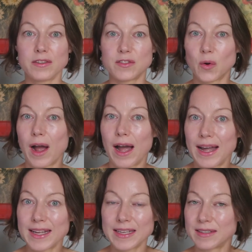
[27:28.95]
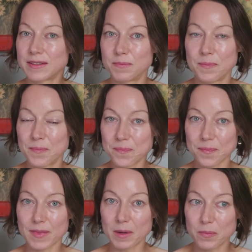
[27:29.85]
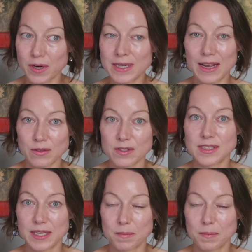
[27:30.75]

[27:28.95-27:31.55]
So I had pronounced